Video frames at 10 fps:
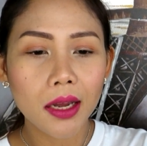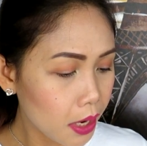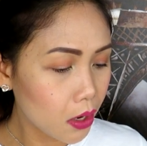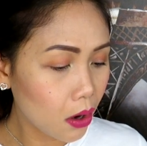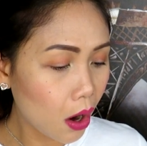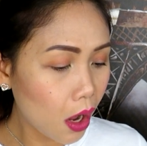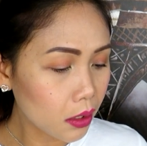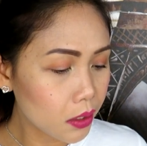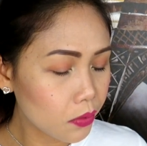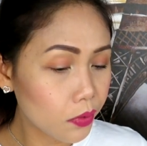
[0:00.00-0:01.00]
they
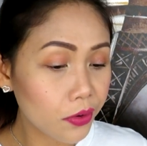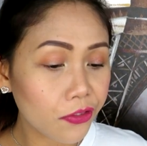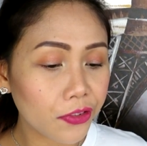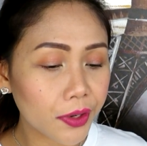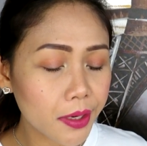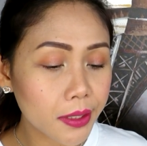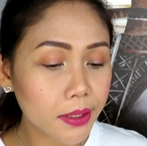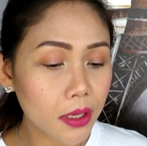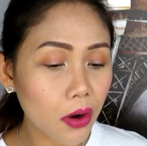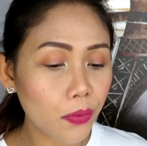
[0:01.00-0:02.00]
call it
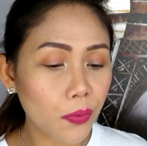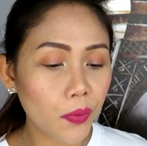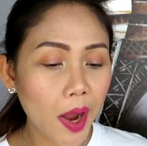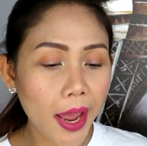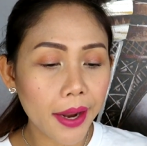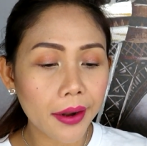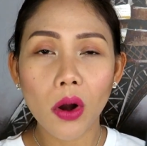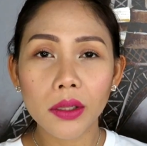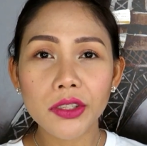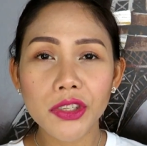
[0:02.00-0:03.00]
reverse red
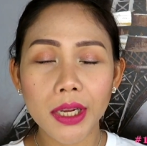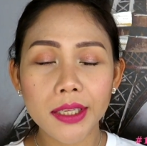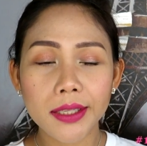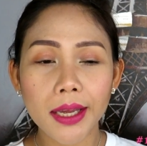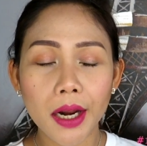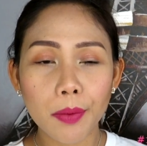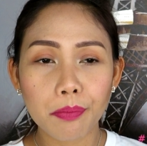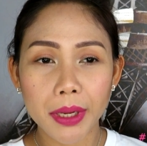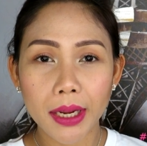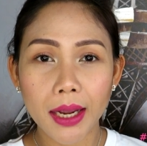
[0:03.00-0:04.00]
all the shades that I
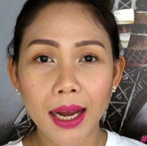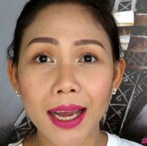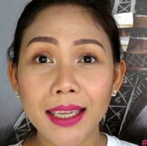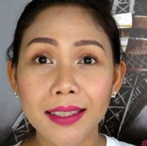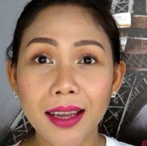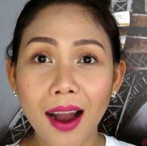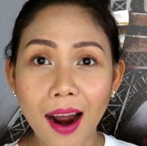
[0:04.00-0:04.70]
picked guys